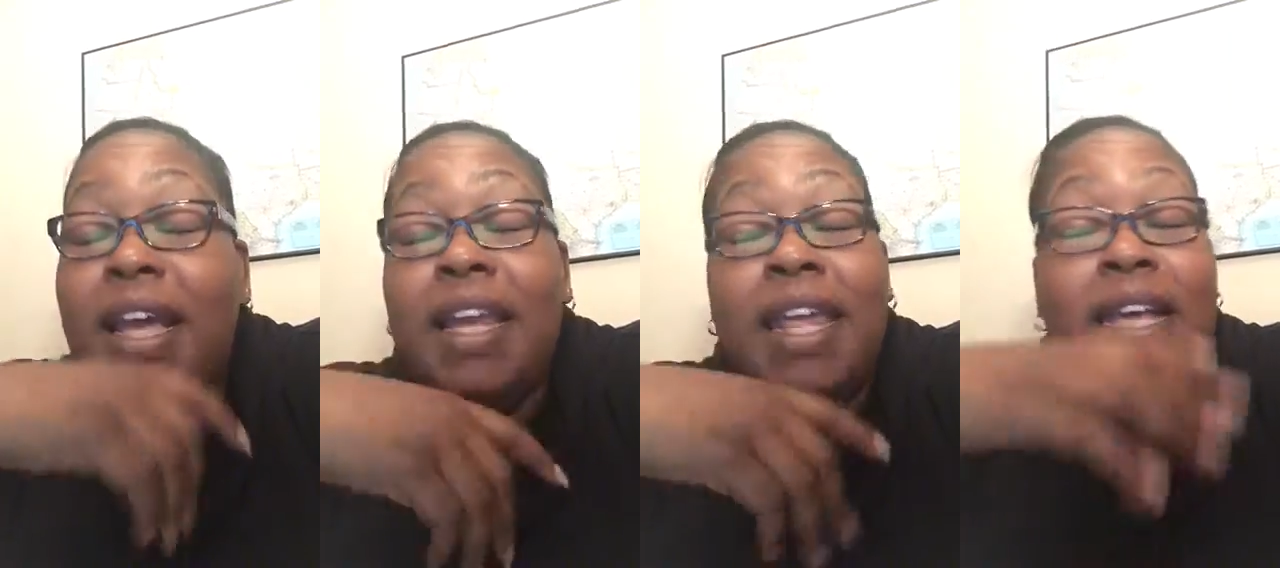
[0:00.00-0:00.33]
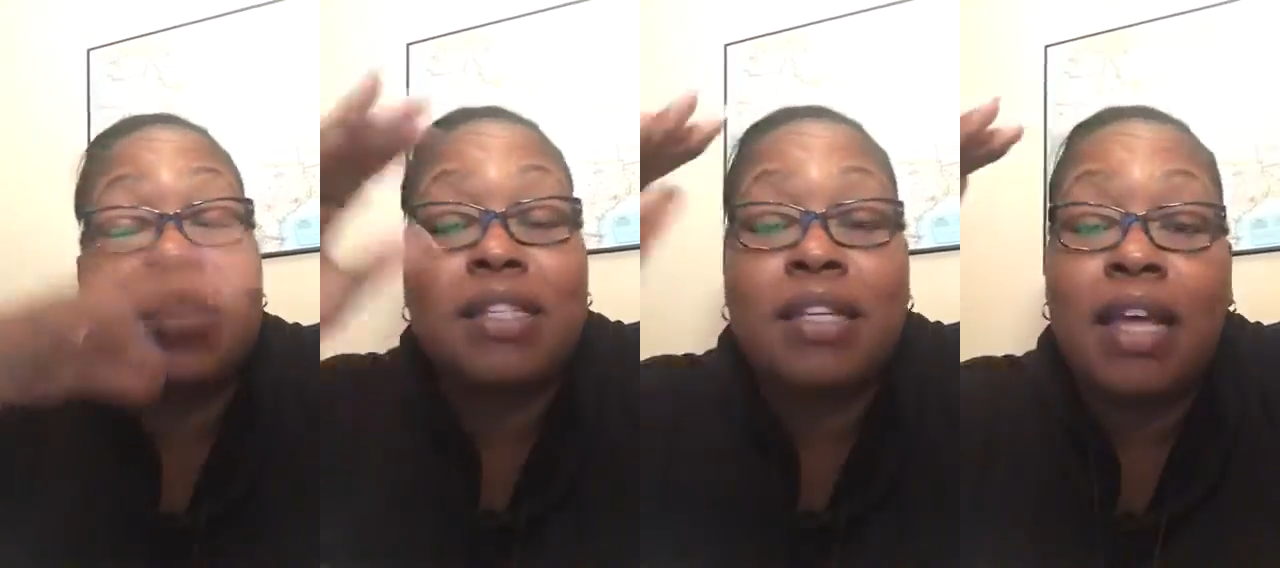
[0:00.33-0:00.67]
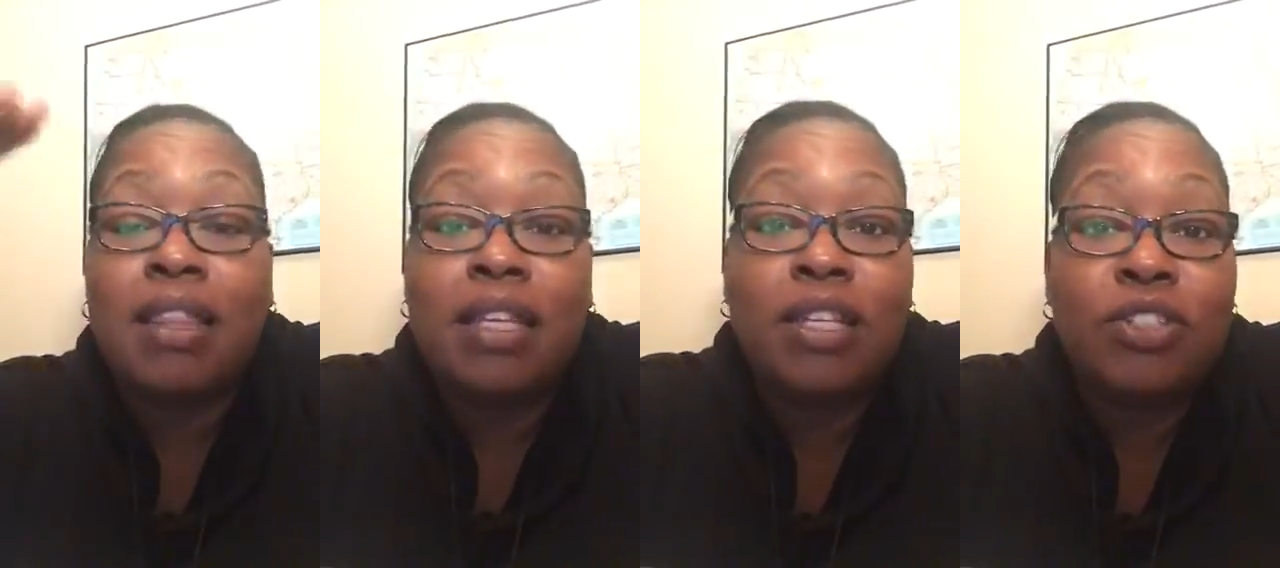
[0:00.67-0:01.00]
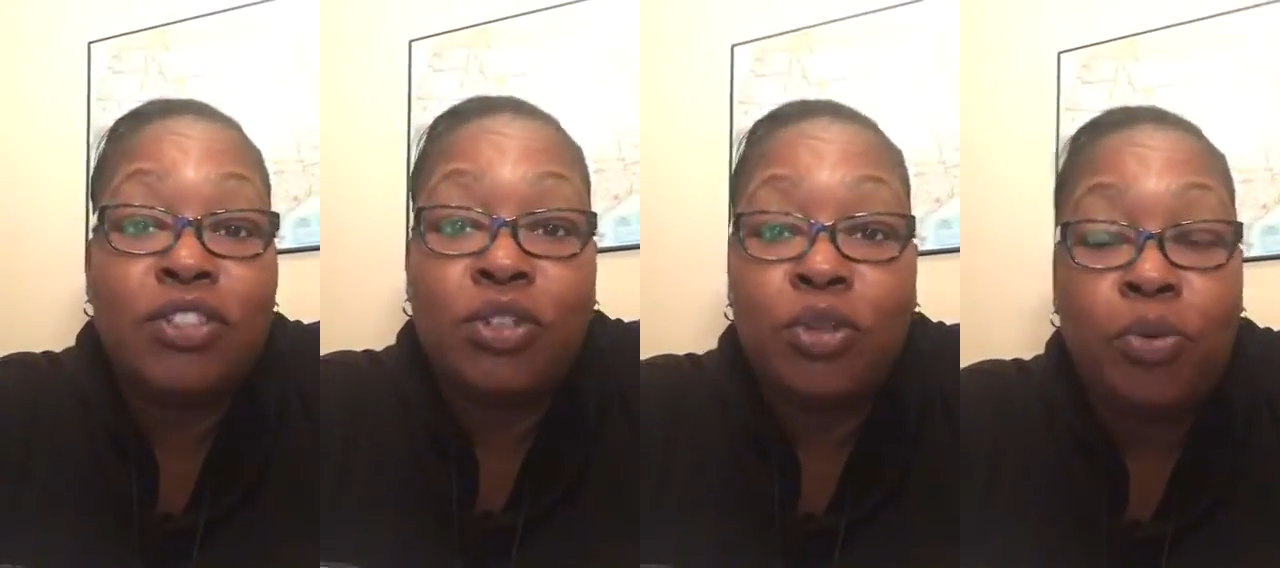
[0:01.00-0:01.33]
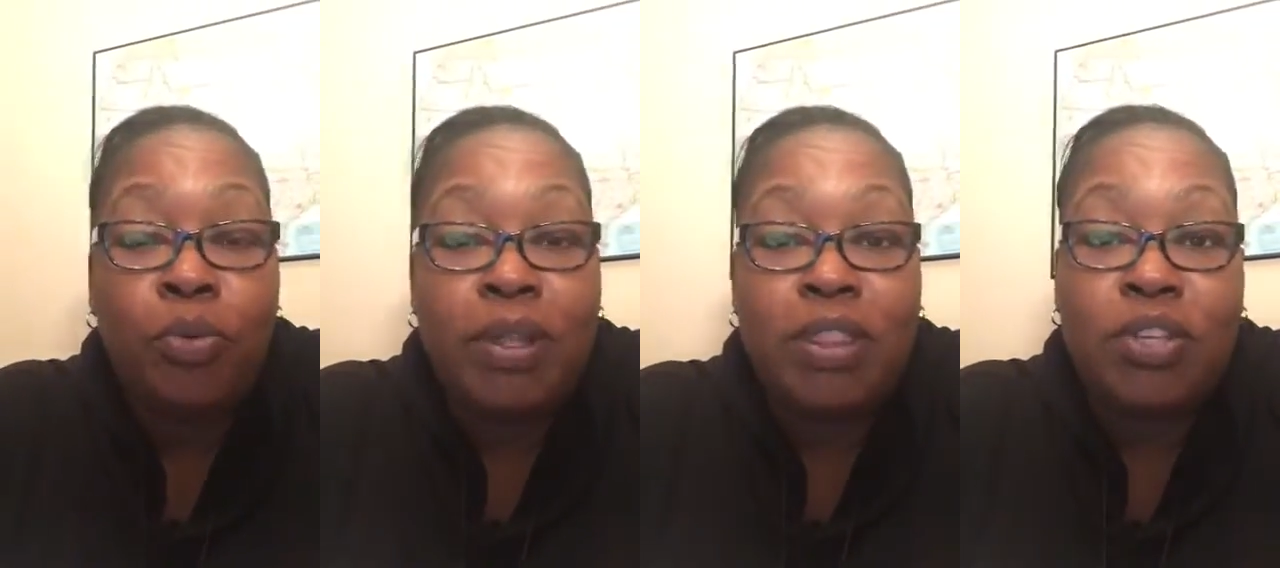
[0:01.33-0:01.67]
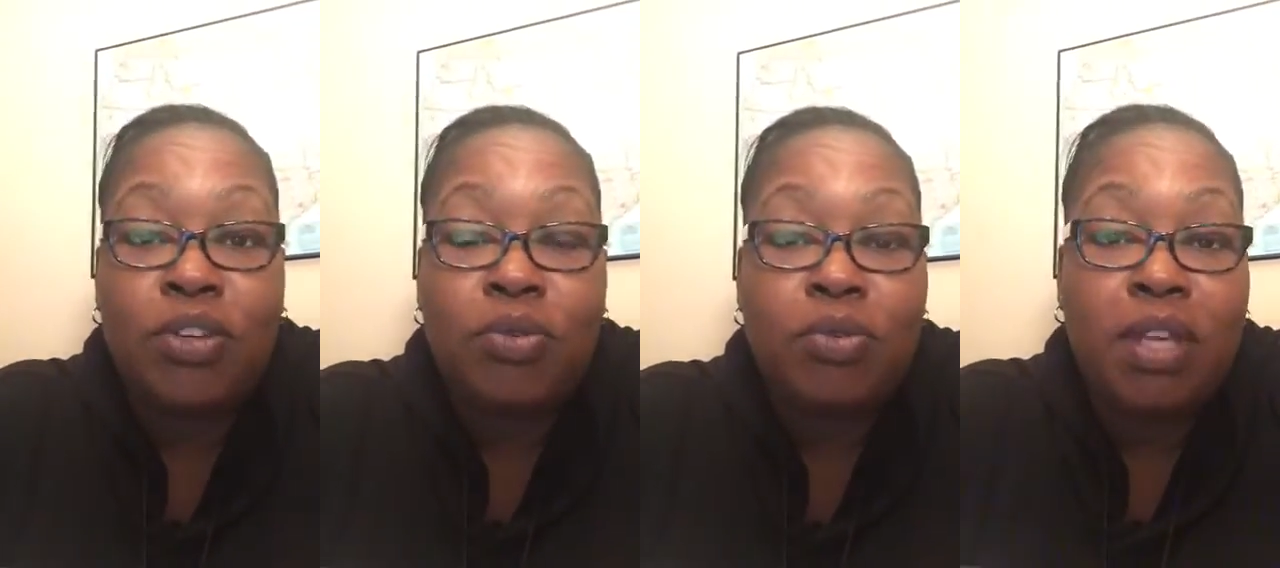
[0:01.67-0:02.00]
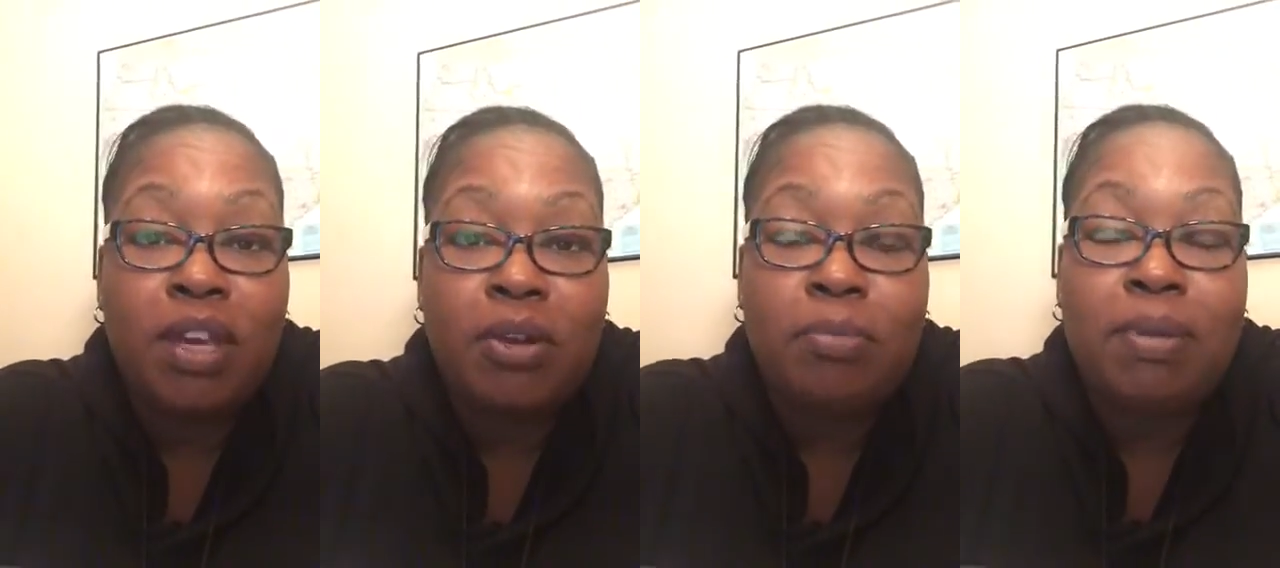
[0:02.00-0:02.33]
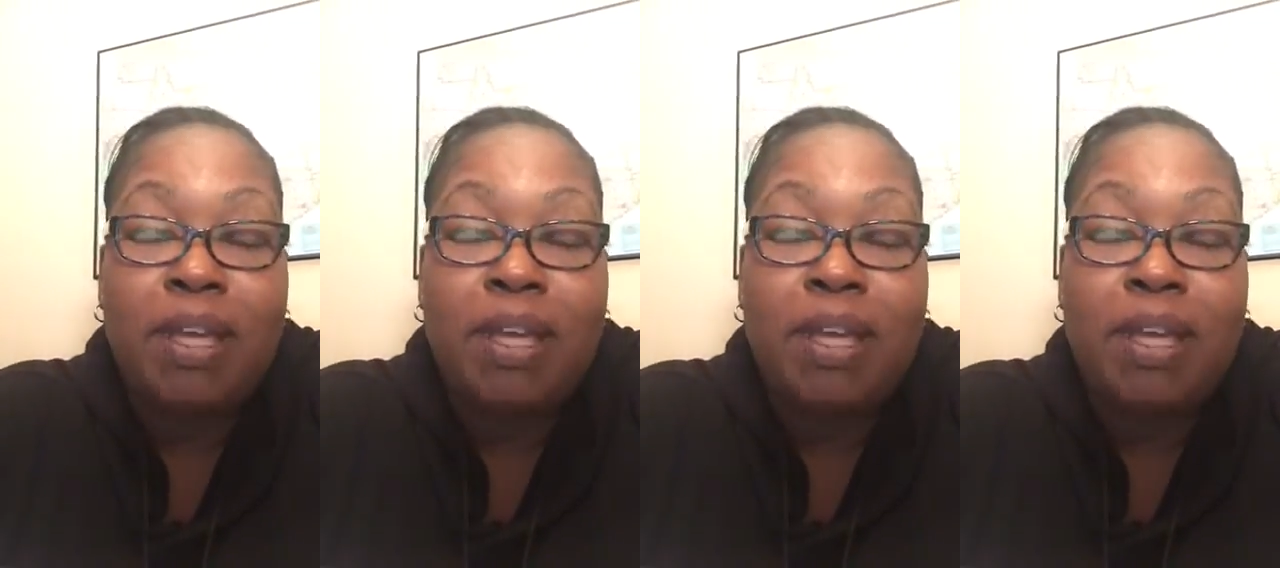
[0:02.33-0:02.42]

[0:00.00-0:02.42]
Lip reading: and it has nothing to do with the new year